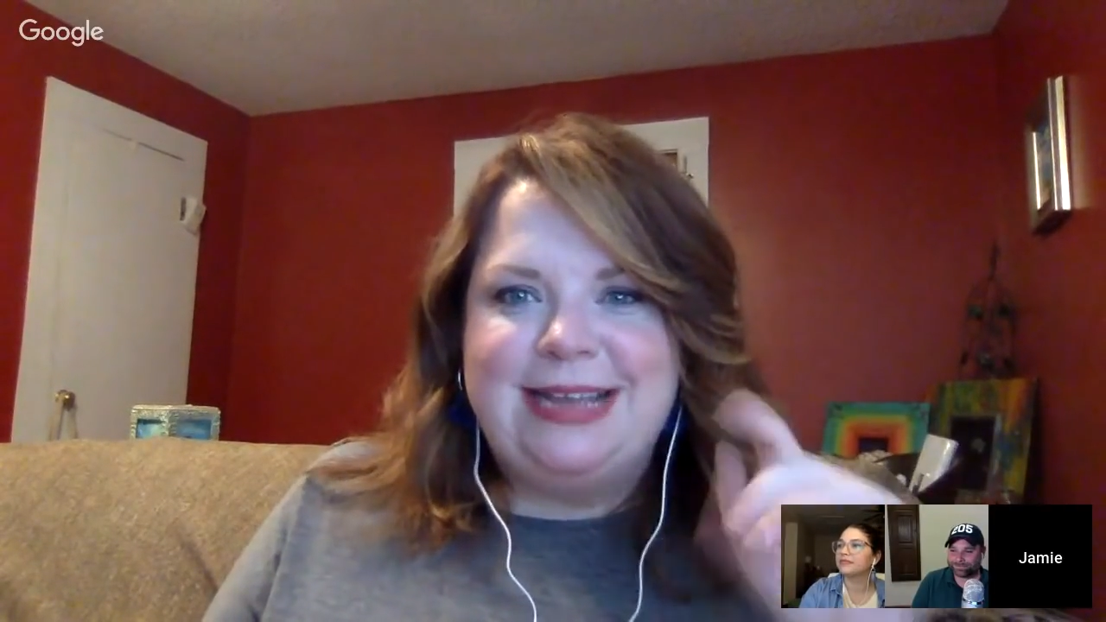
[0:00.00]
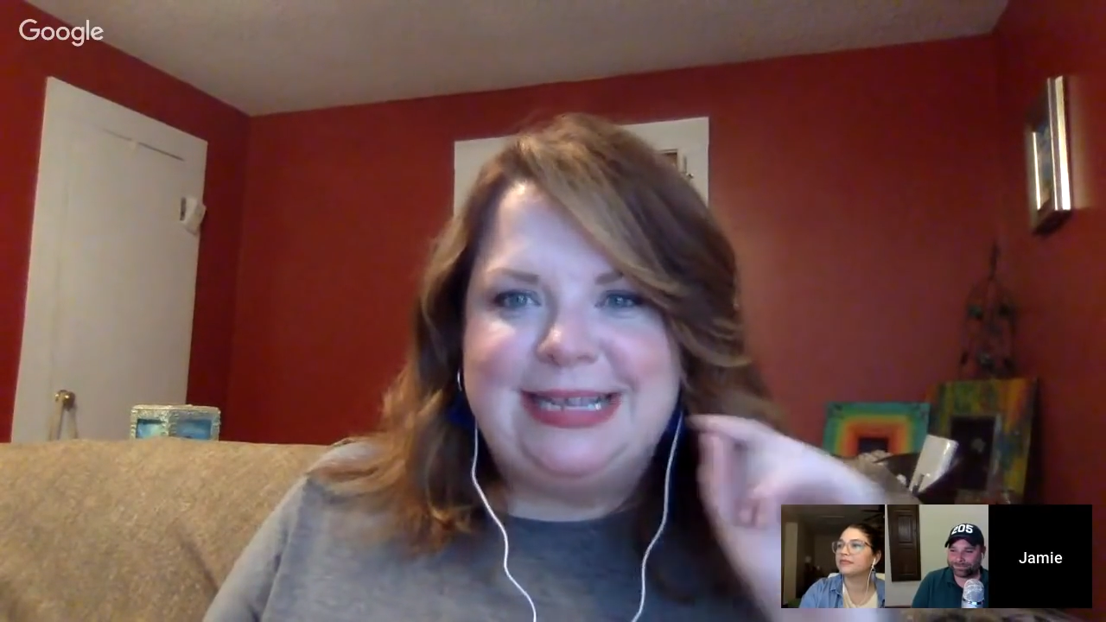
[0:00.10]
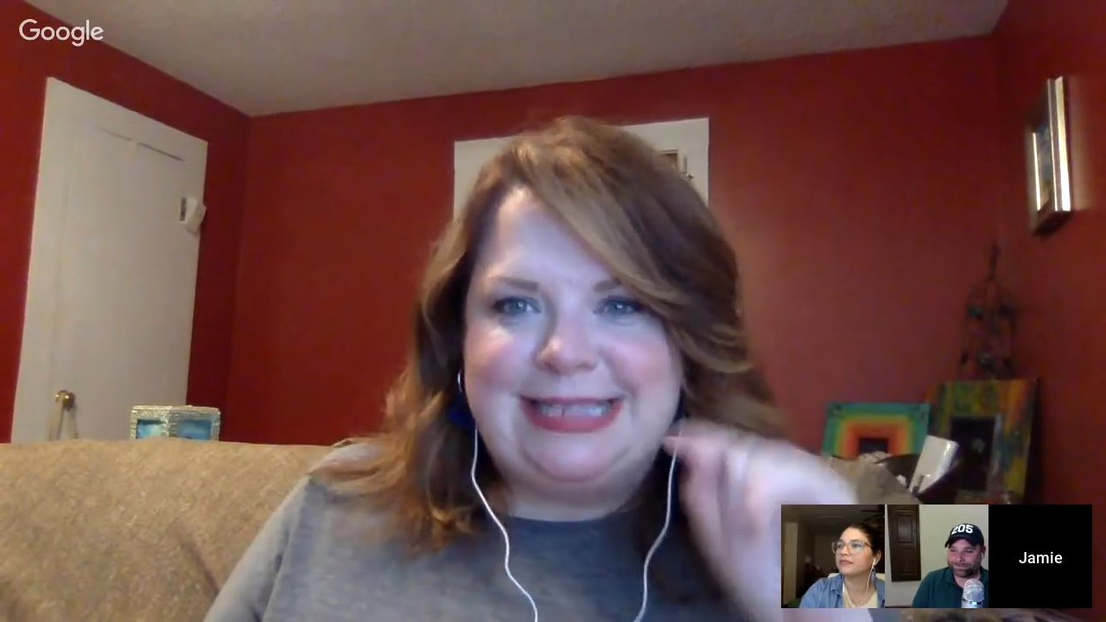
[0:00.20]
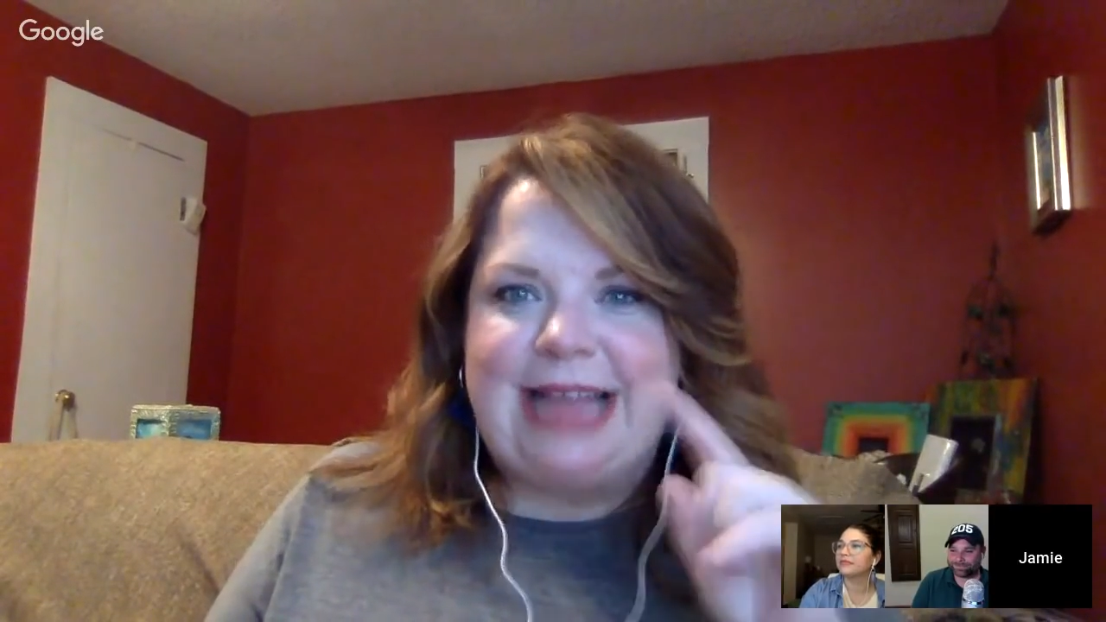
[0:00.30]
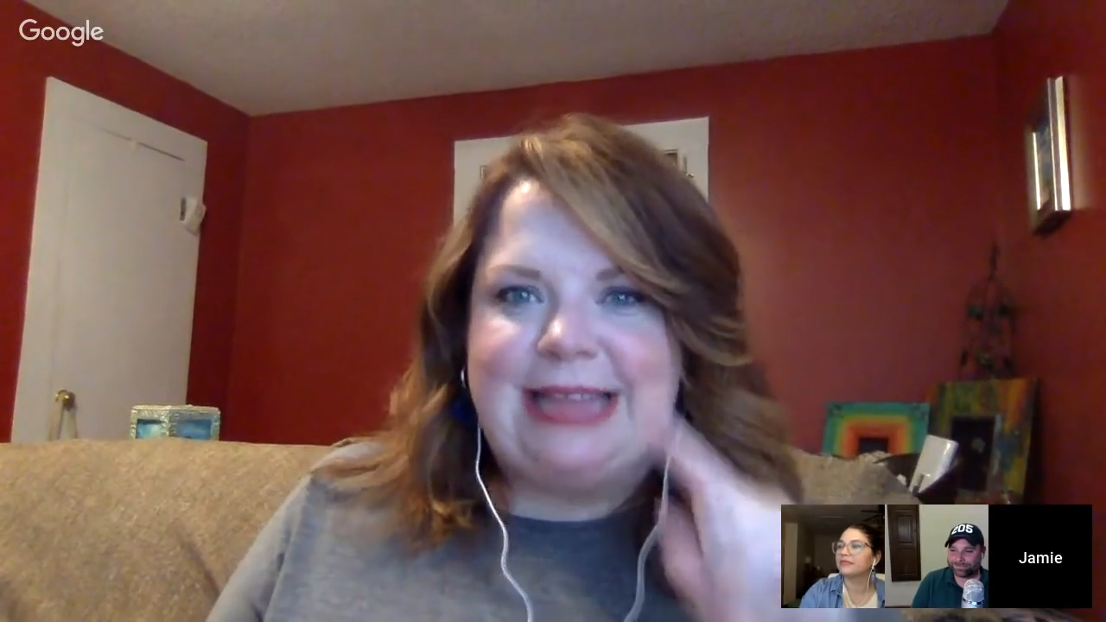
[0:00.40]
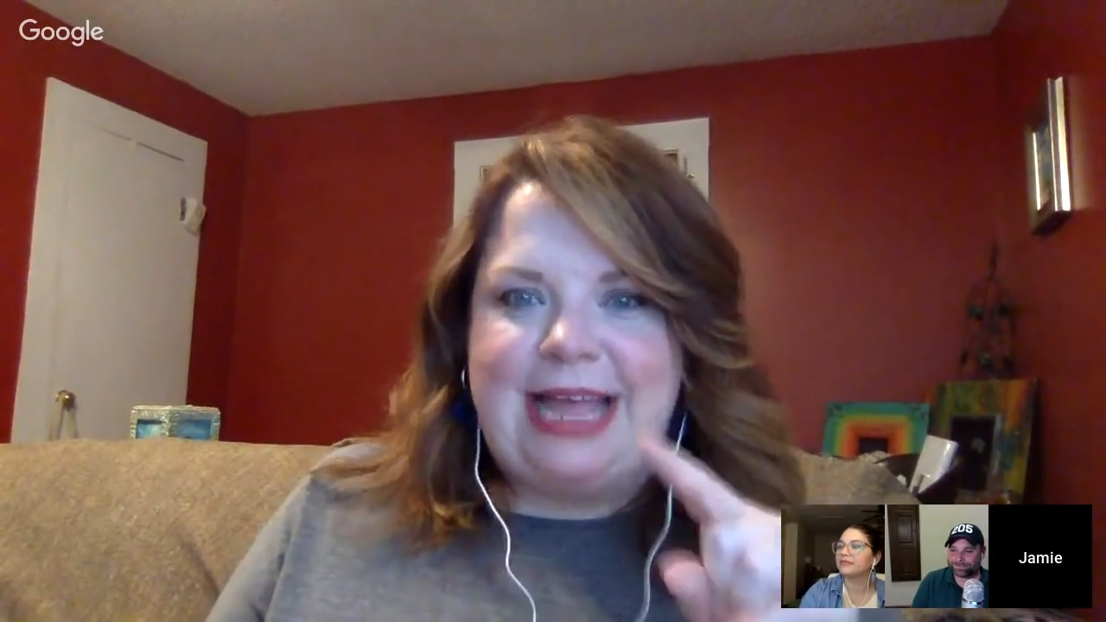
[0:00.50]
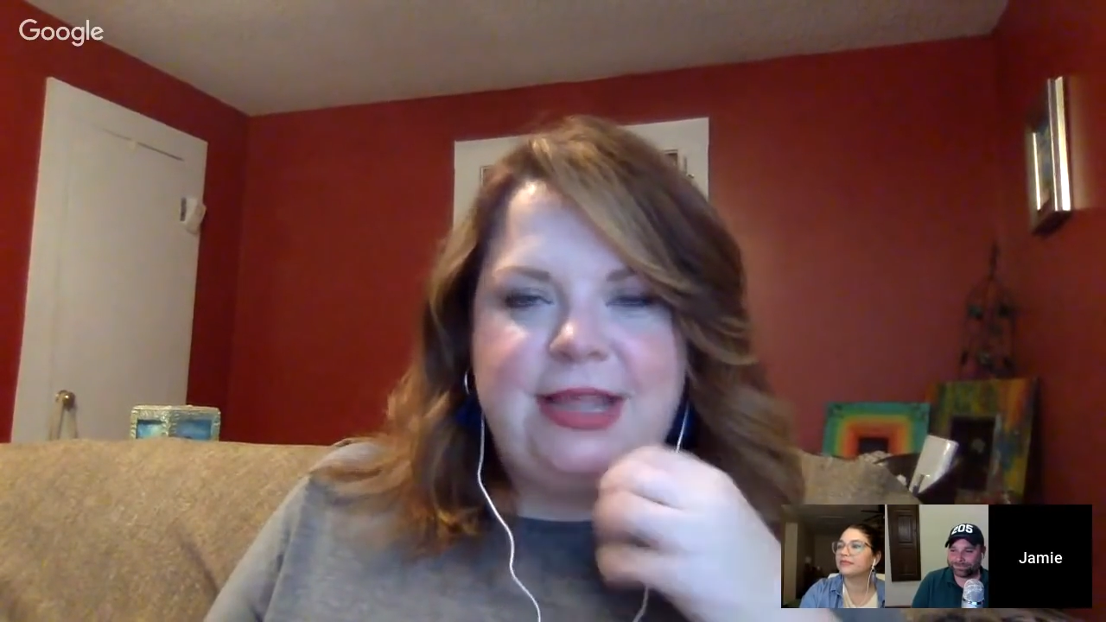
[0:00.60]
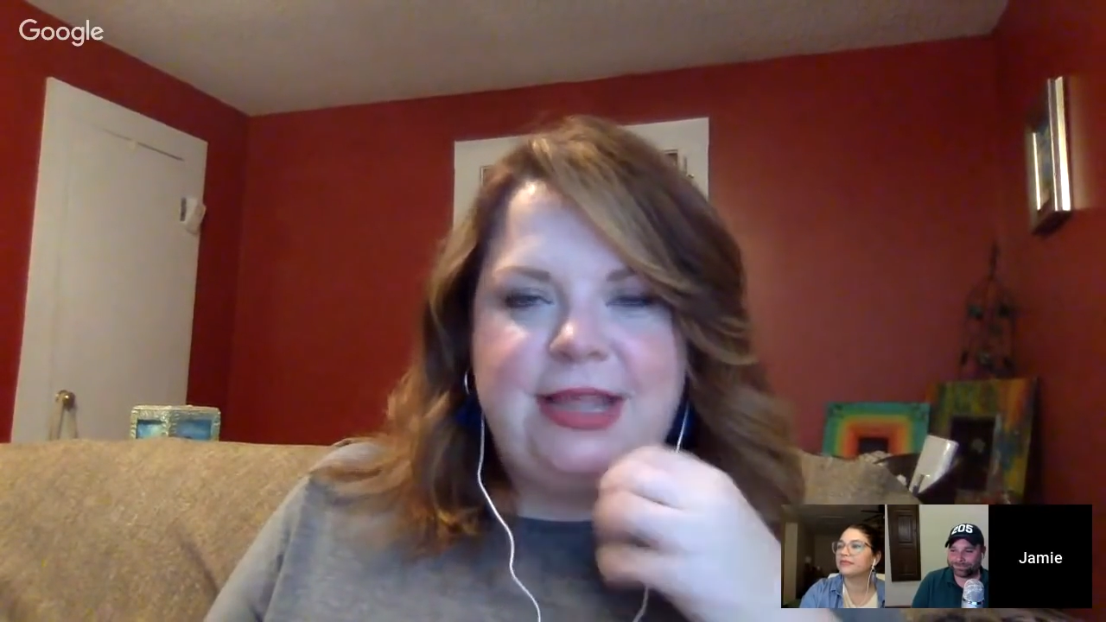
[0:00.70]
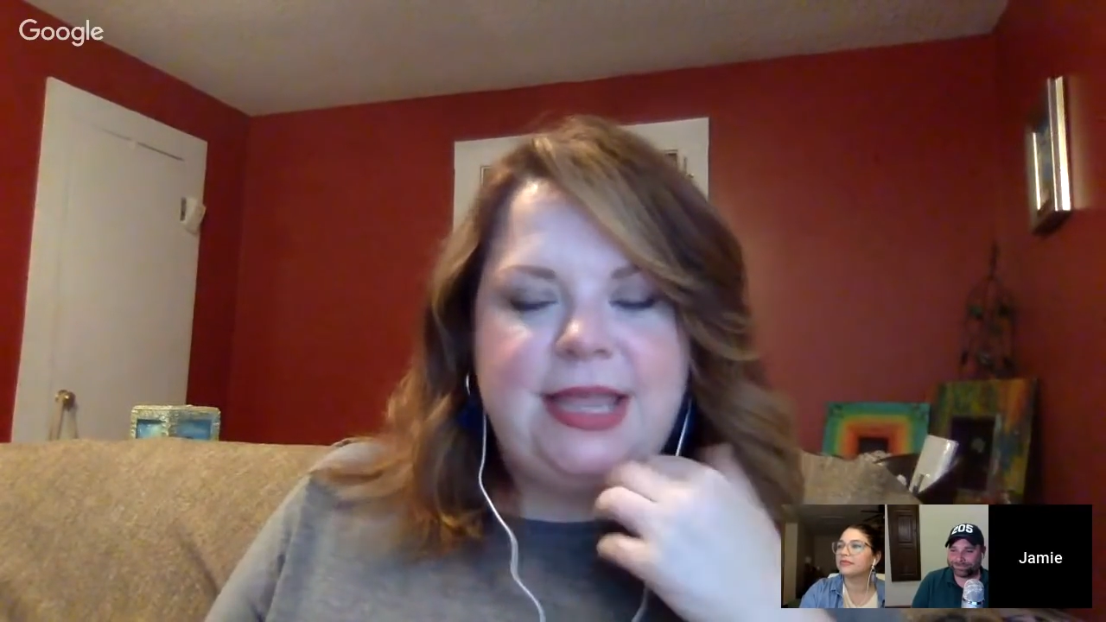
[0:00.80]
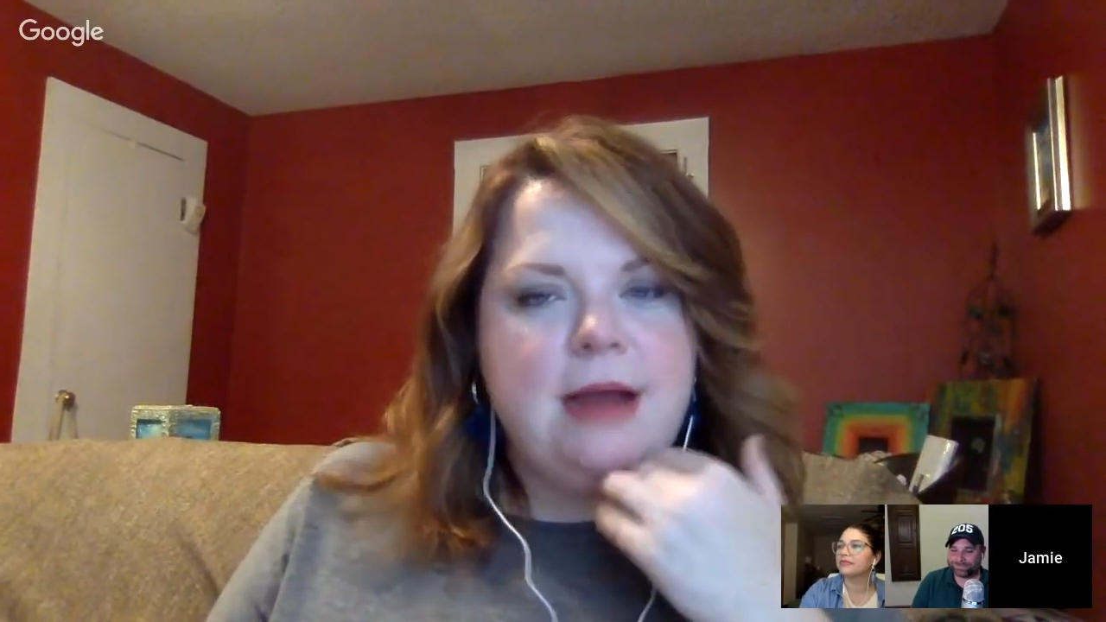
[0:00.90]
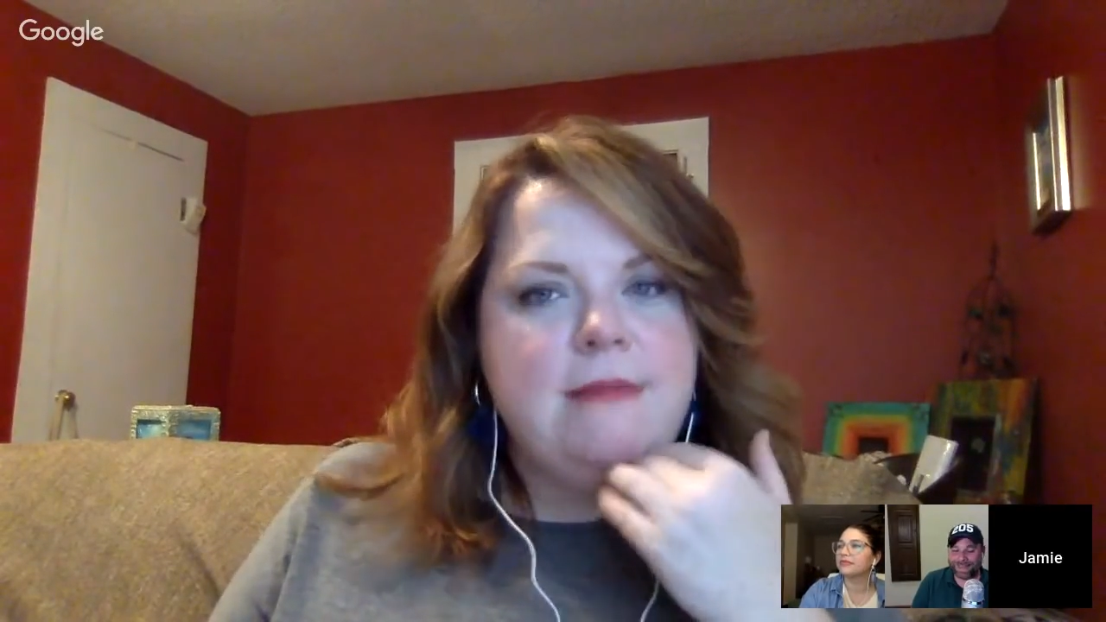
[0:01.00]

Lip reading: Is that line right there?